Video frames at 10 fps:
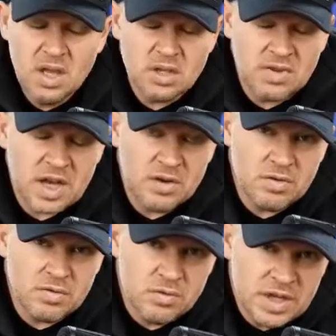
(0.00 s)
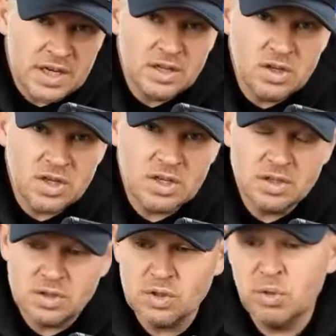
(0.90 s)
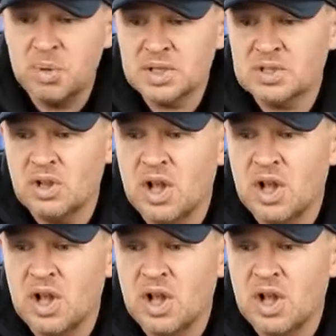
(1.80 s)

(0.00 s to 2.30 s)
You've got really good dual pixel